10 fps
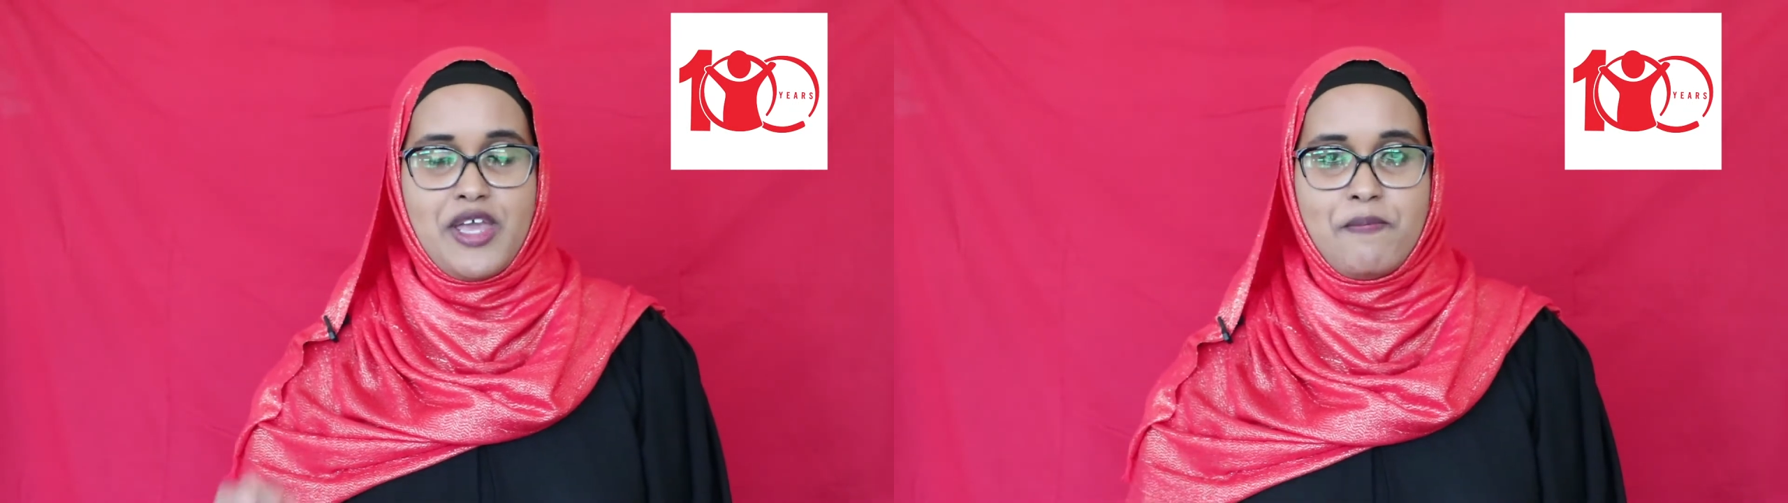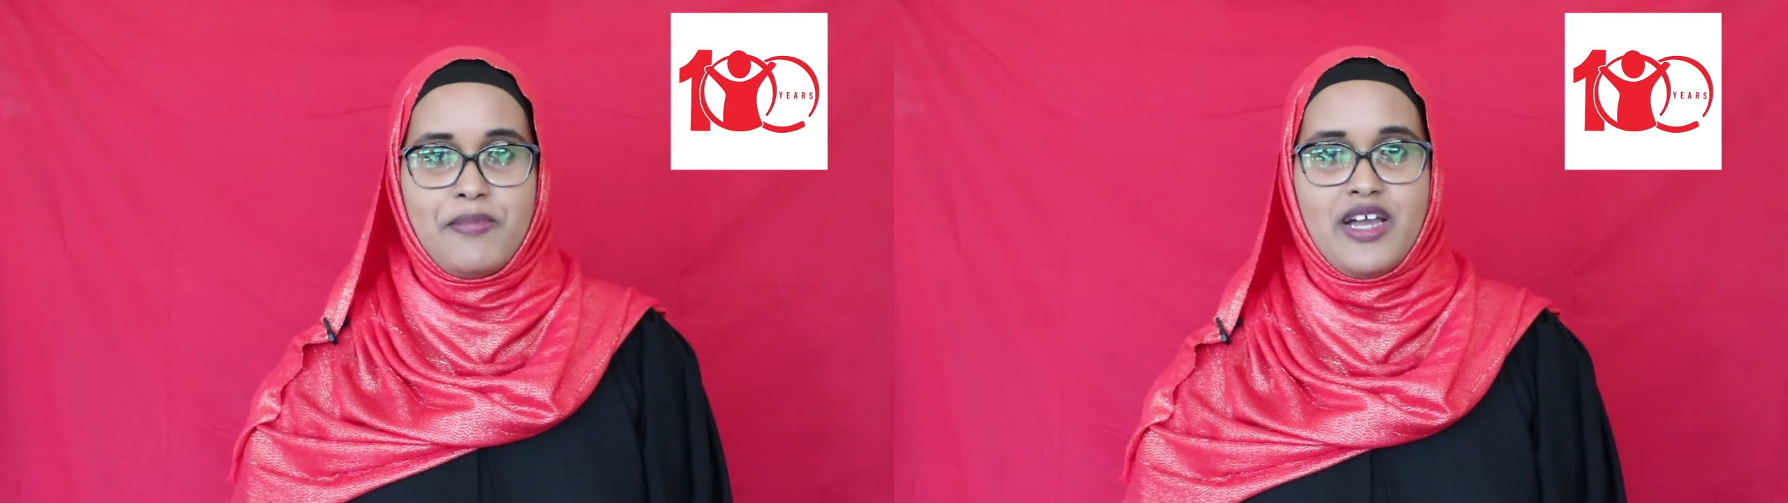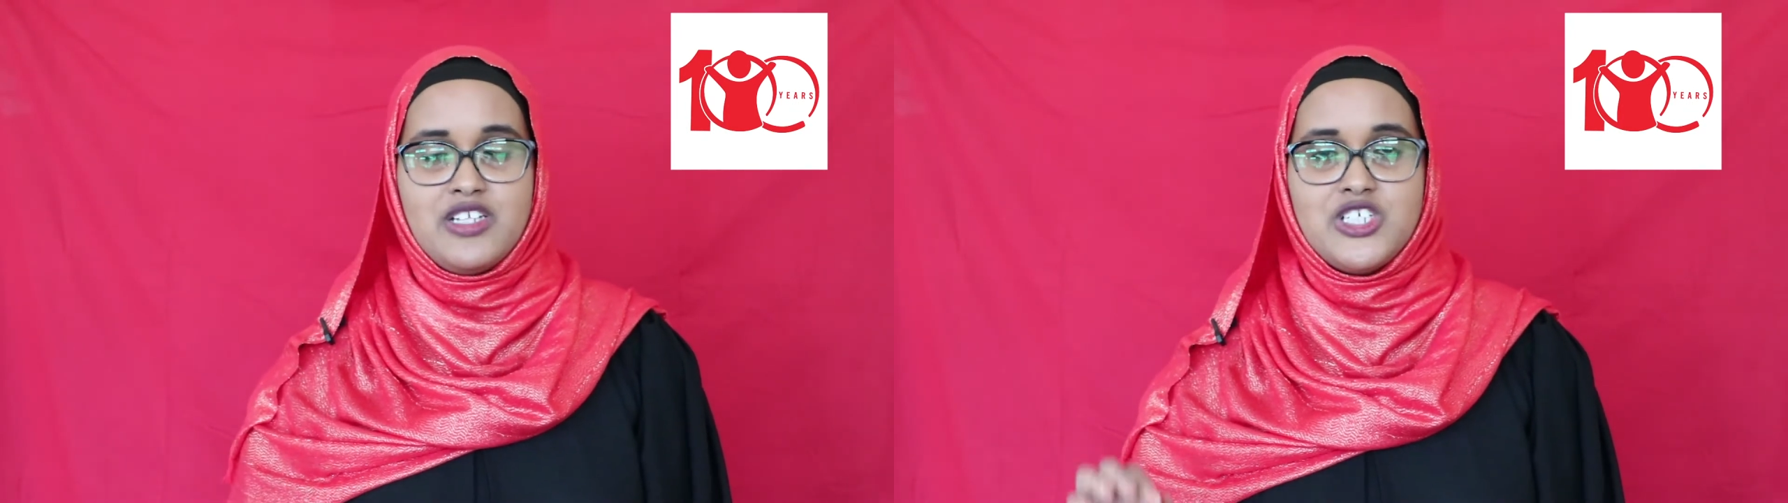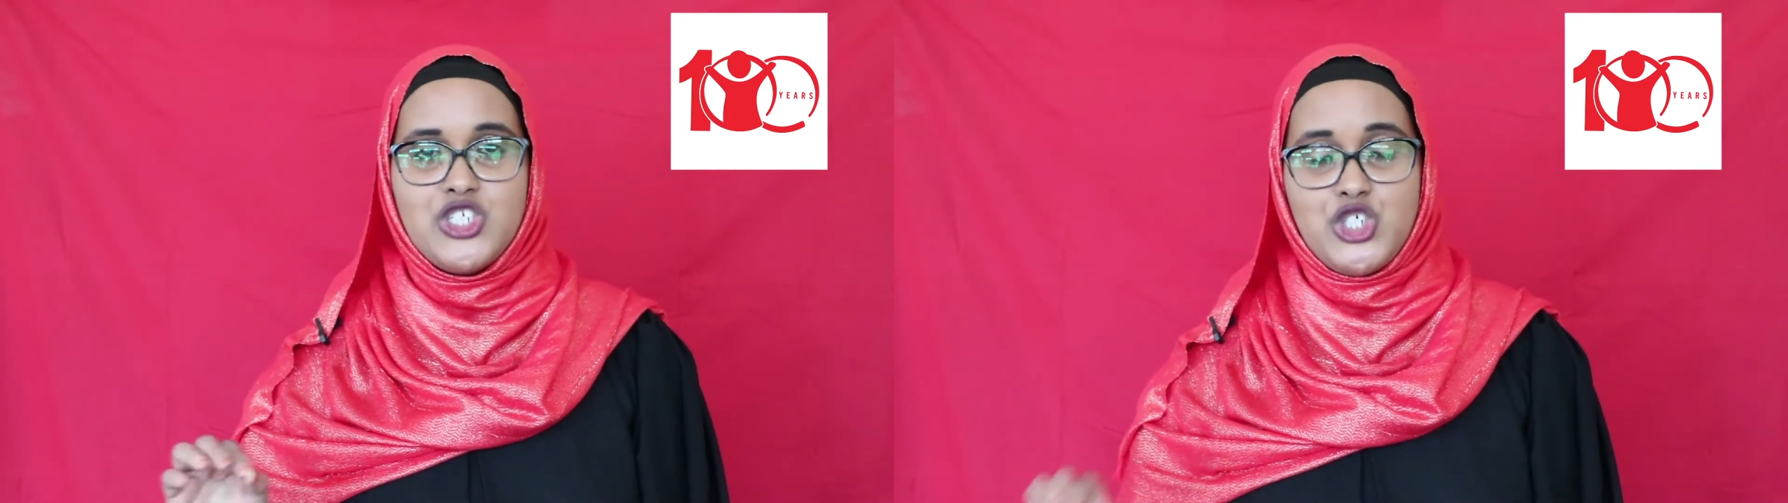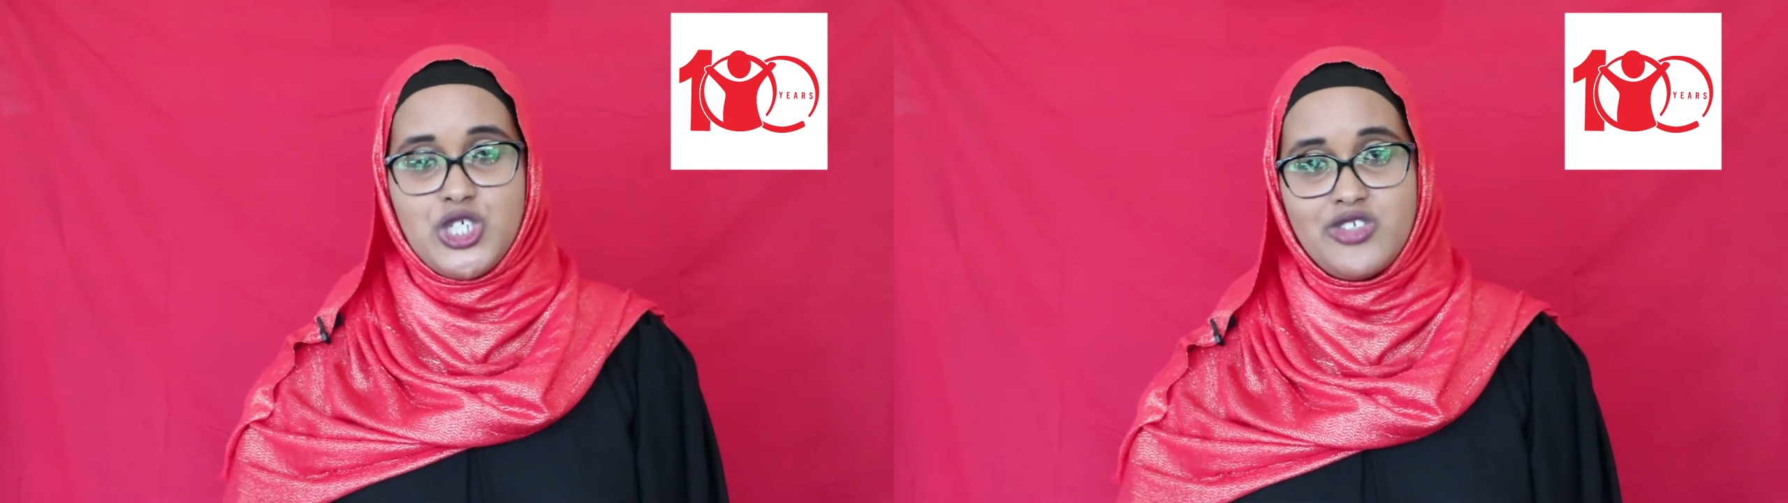impact
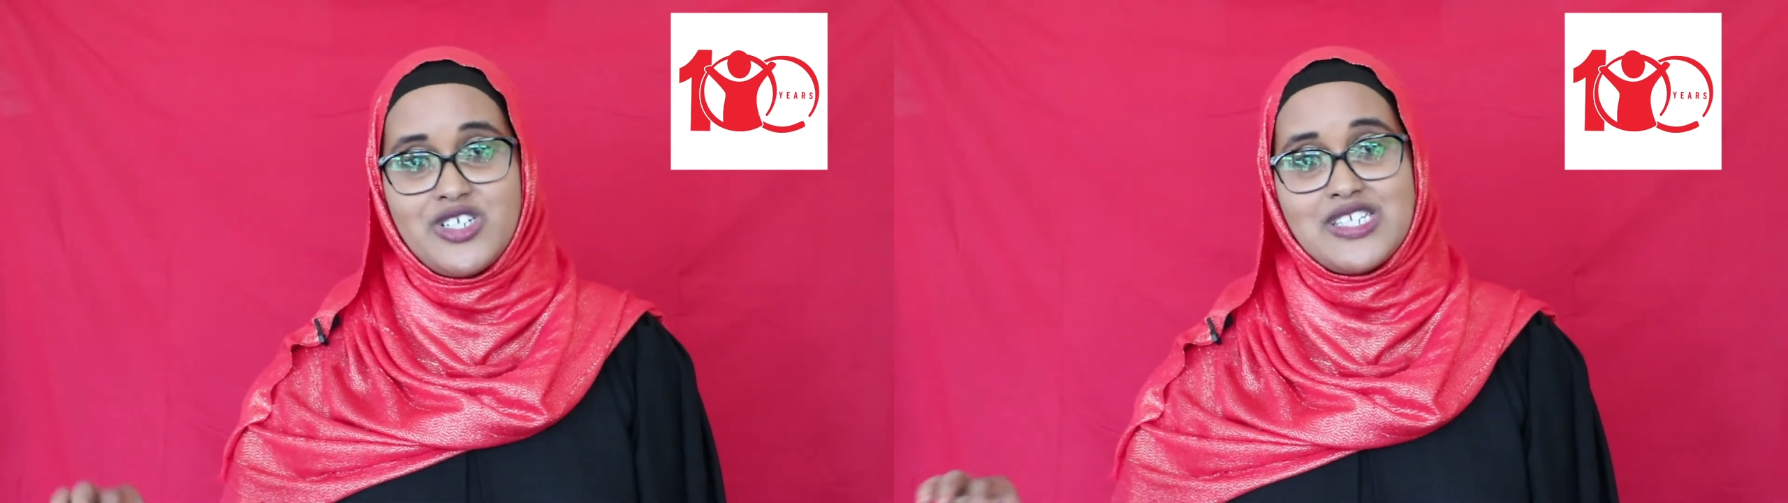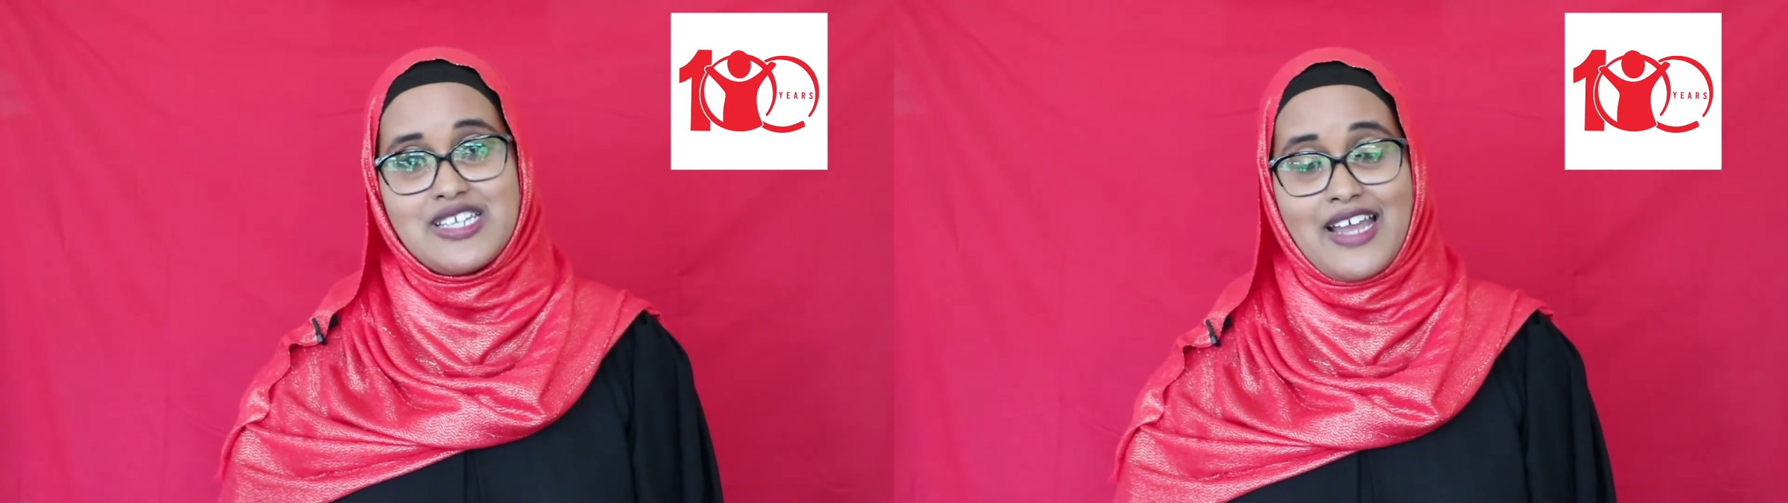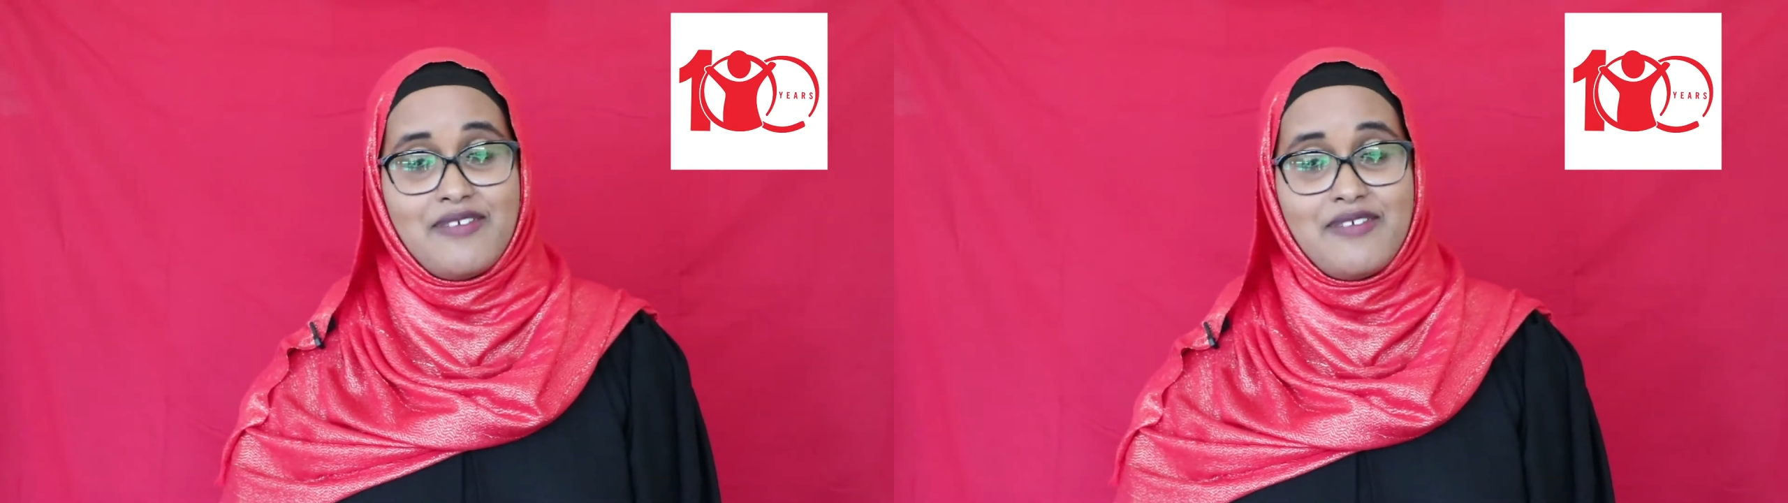on children's